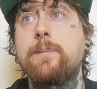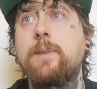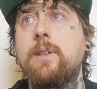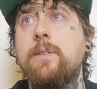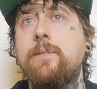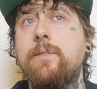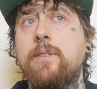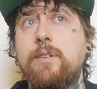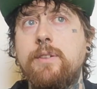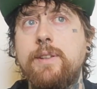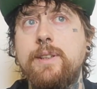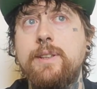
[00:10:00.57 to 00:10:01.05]

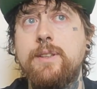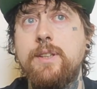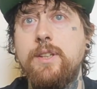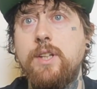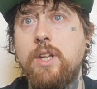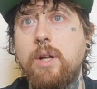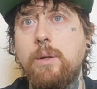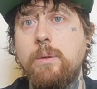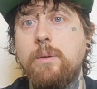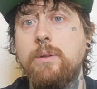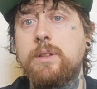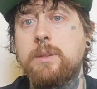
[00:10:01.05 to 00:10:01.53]
there is
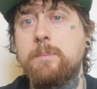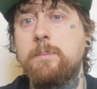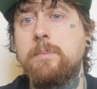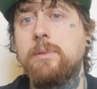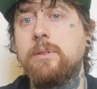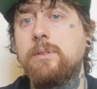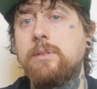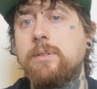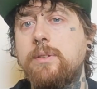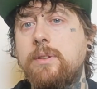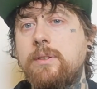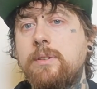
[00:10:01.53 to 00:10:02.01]

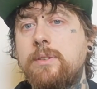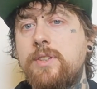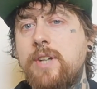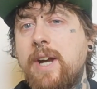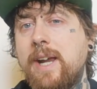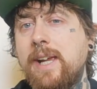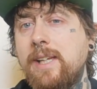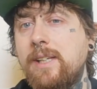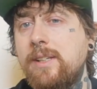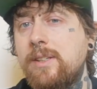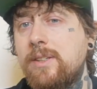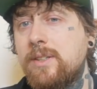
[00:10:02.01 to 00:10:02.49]
noticeable
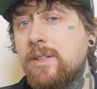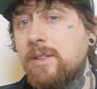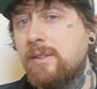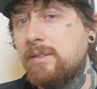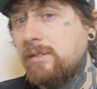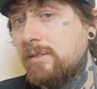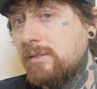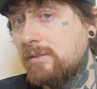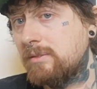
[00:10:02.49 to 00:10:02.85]
change.